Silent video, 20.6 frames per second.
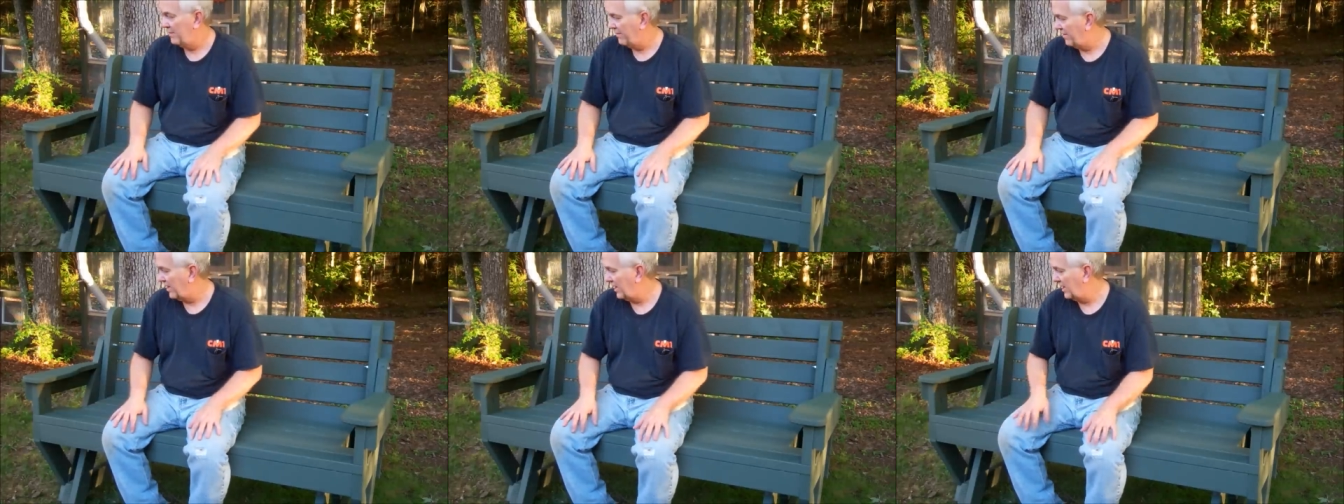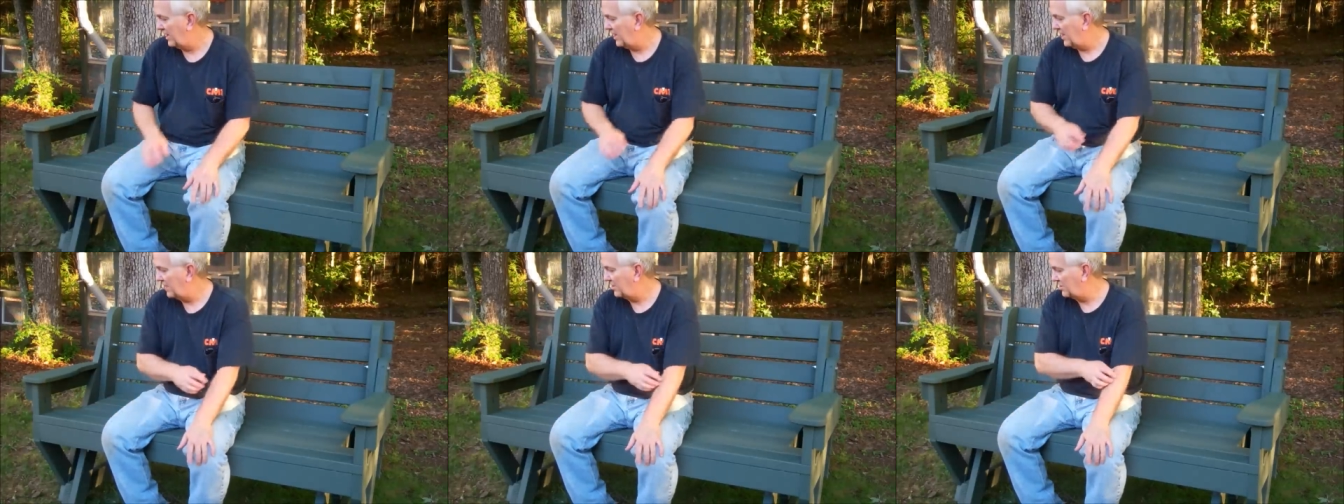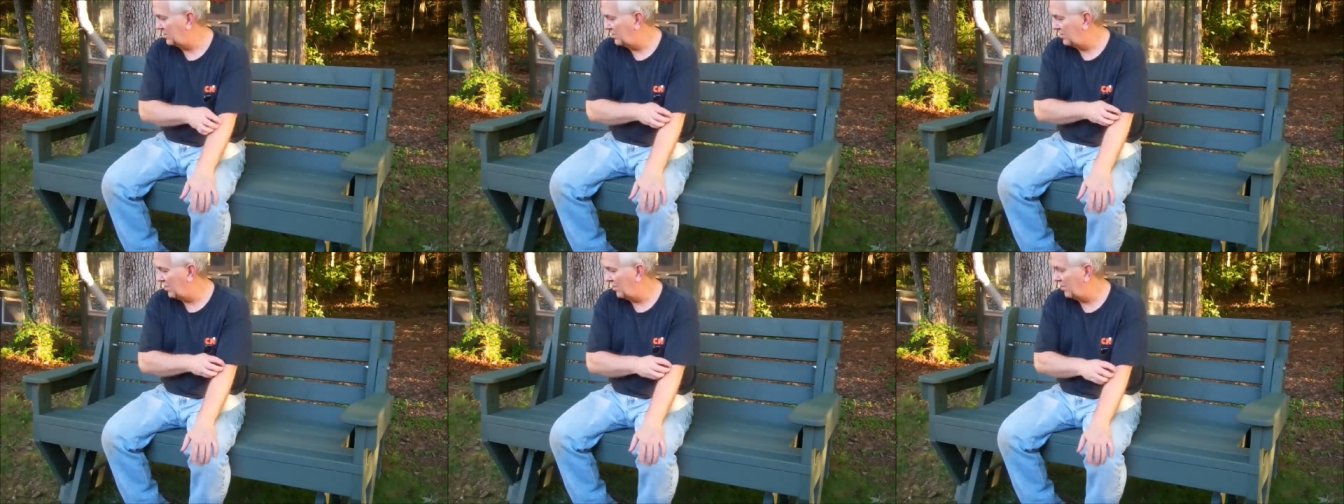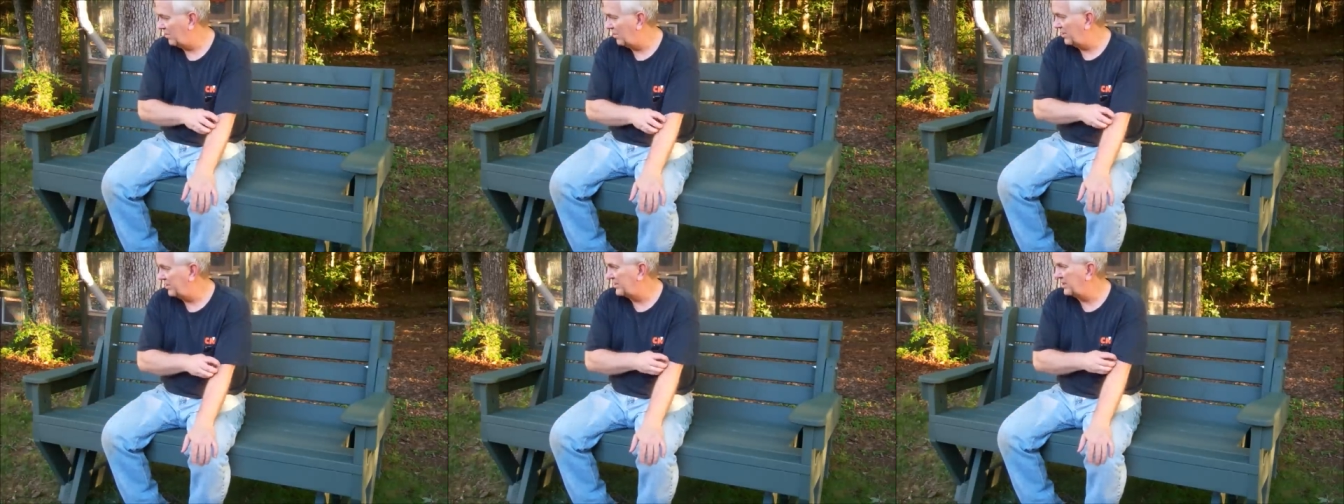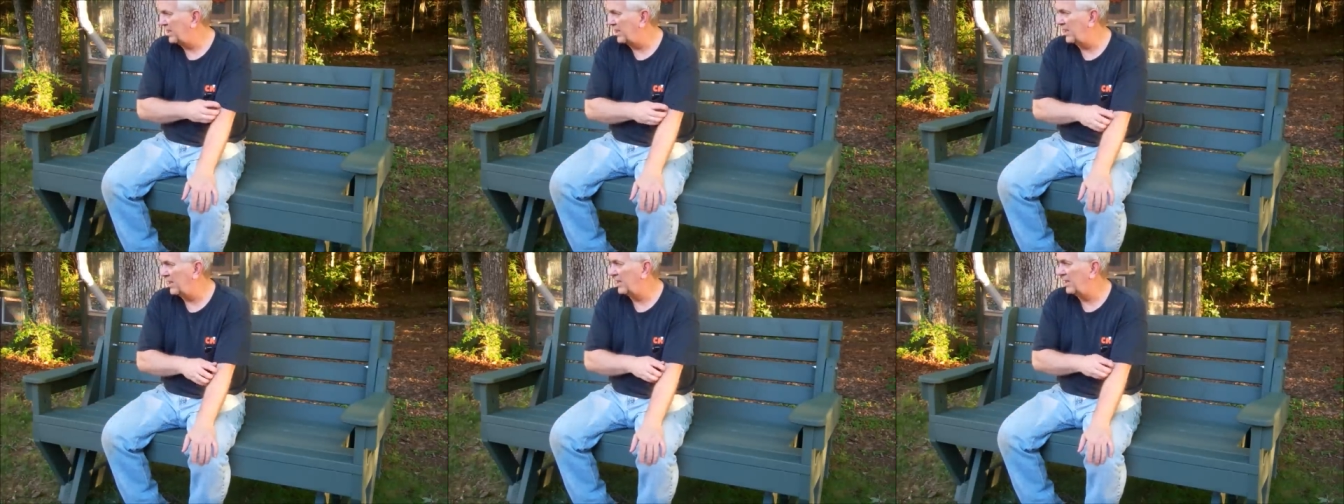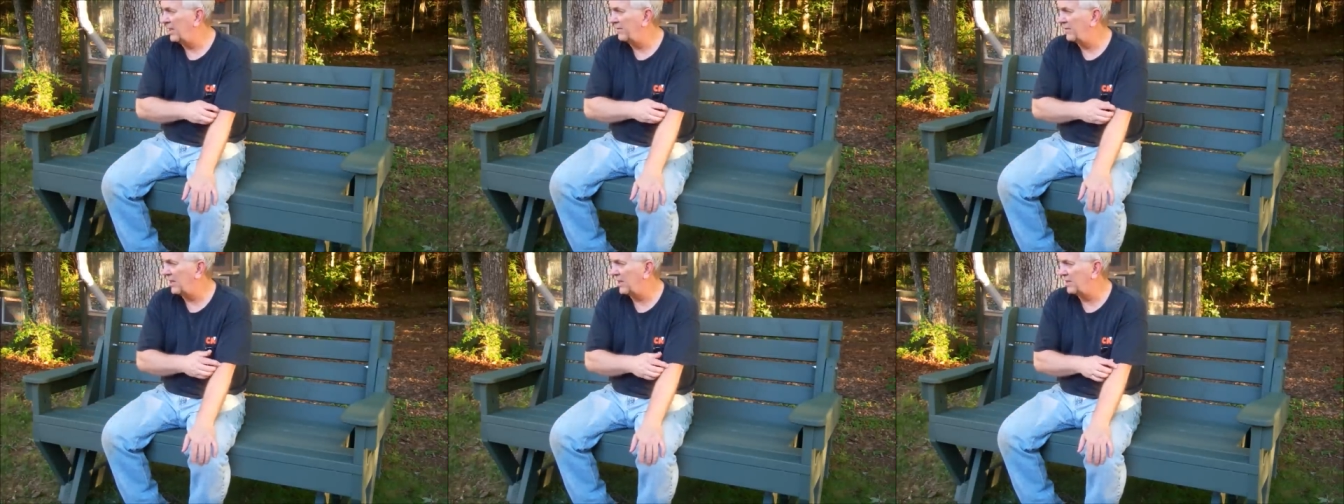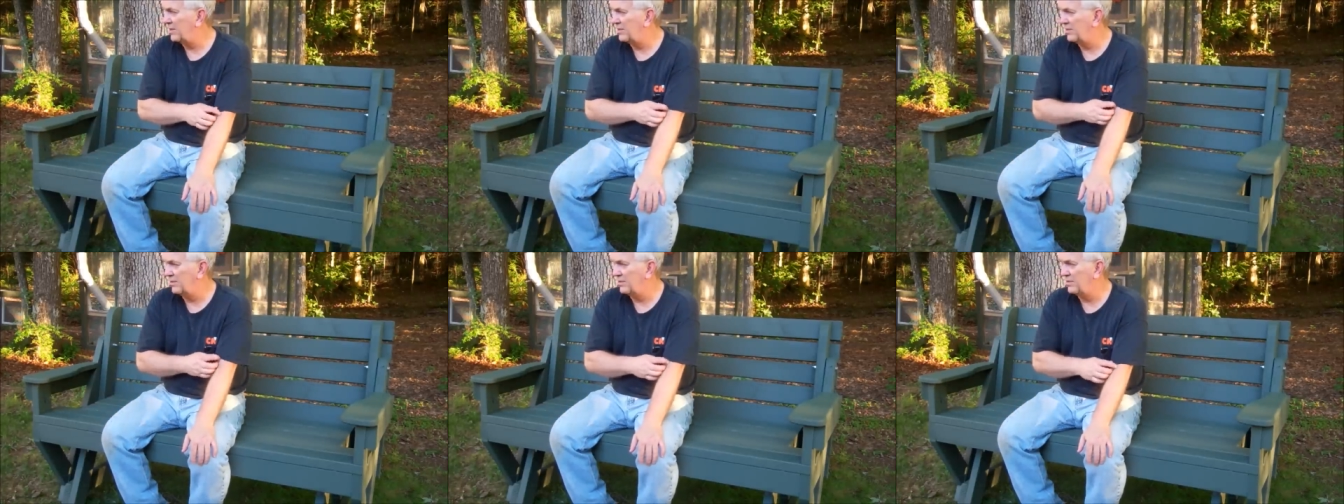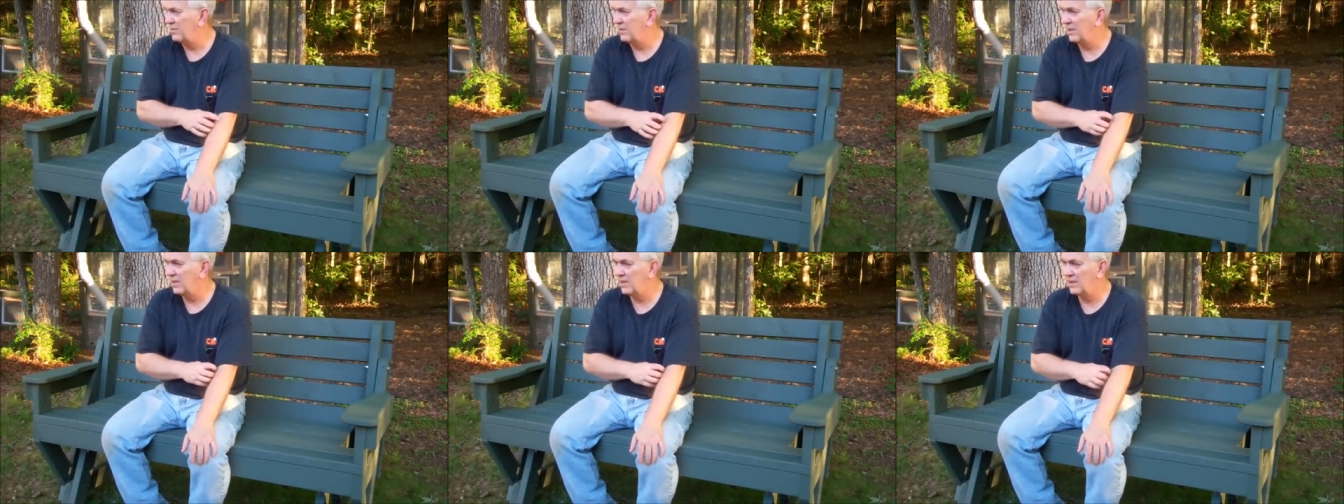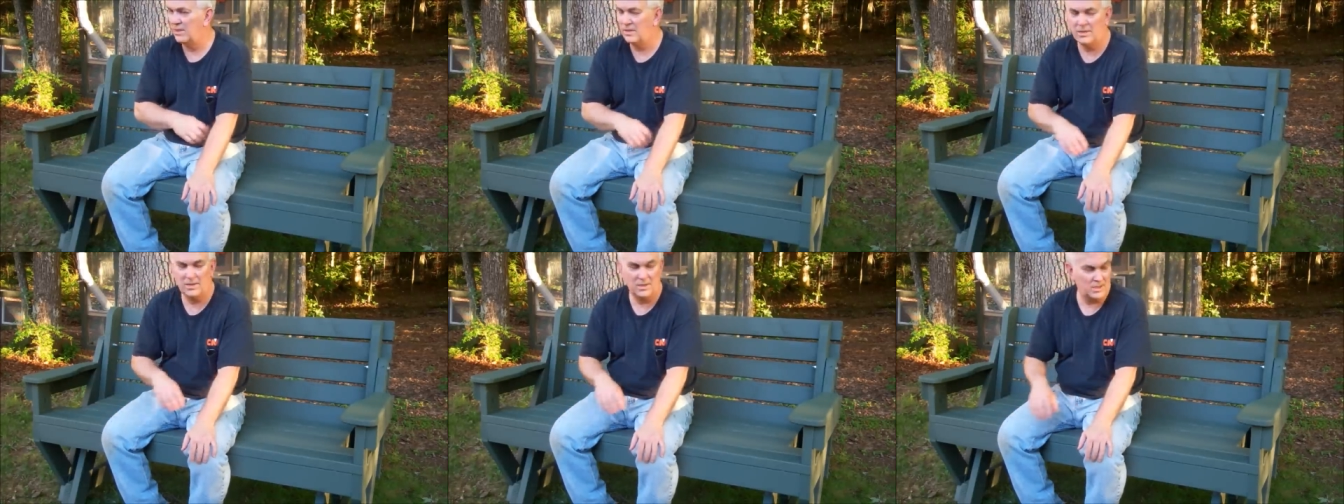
finalize the drawings and I've got to uh,